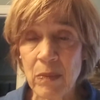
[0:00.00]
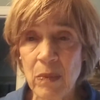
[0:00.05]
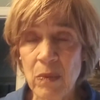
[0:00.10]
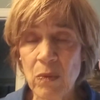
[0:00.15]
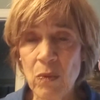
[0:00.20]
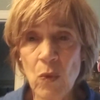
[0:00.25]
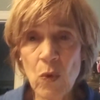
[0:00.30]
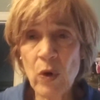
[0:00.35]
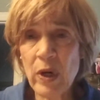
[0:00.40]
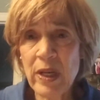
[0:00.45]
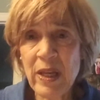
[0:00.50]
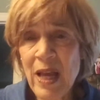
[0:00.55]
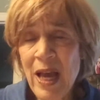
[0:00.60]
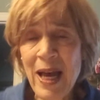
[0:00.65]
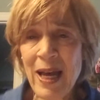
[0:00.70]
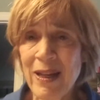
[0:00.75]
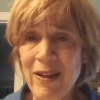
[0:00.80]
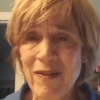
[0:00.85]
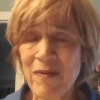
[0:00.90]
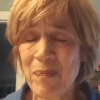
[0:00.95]
What
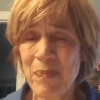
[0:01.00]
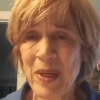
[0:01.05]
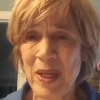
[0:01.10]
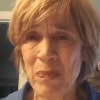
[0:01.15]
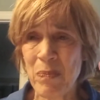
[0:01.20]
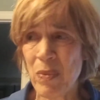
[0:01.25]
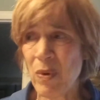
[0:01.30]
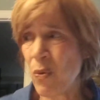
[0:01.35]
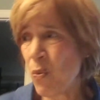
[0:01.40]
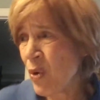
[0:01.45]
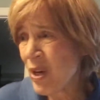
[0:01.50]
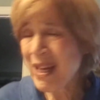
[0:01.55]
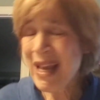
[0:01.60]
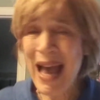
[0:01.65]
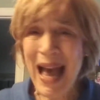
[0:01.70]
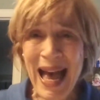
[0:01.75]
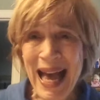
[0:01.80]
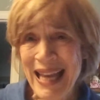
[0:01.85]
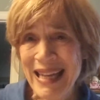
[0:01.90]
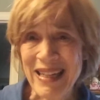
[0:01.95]
kind of people? What
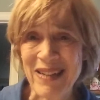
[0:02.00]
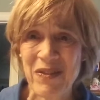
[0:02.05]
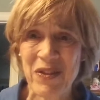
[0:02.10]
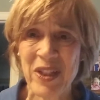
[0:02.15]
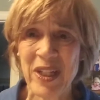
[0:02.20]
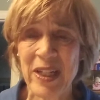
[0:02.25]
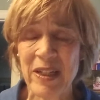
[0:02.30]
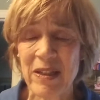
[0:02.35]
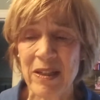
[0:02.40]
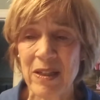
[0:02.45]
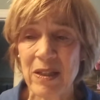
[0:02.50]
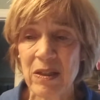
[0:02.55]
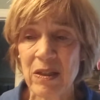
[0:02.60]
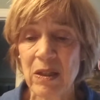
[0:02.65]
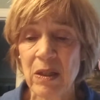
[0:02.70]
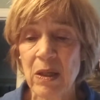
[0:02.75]
kind of sickness?